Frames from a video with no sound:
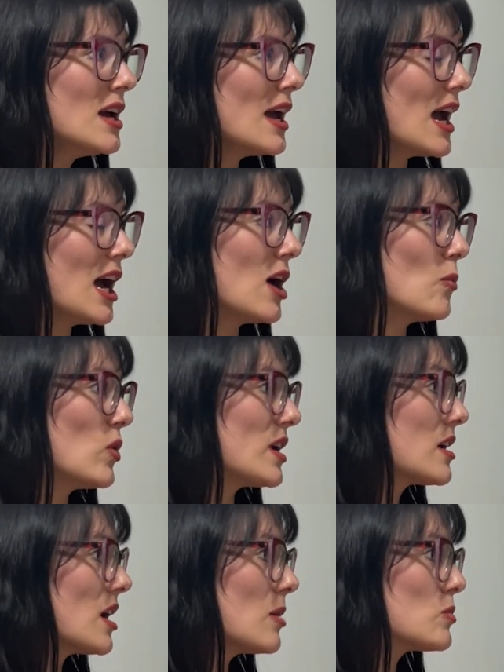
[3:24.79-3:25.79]
when
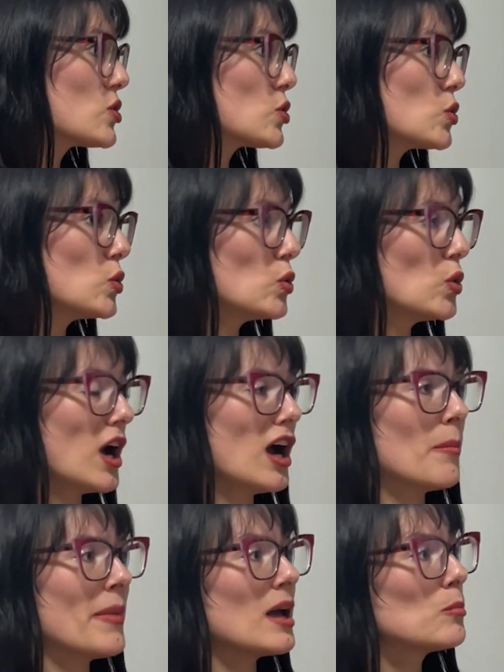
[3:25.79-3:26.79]
it comes to
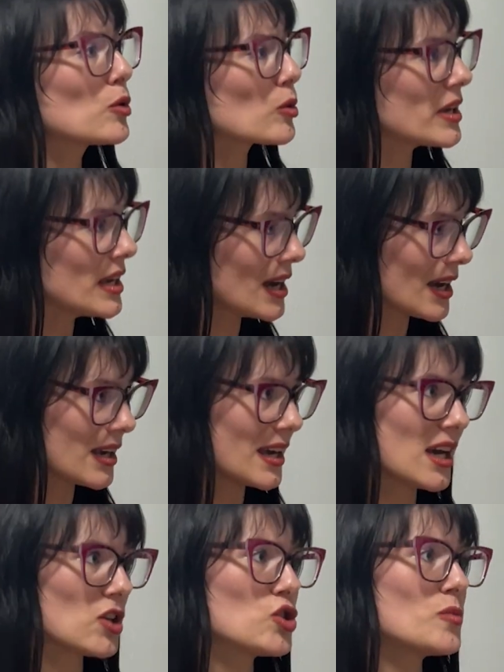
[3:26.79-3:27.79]
employee
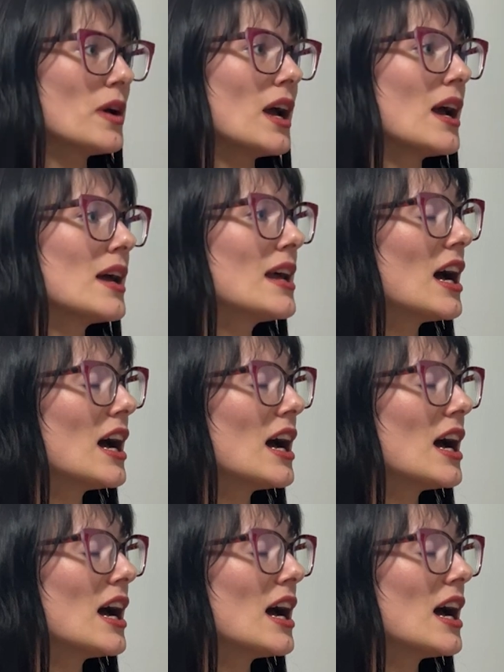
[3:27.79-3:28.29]
engagement,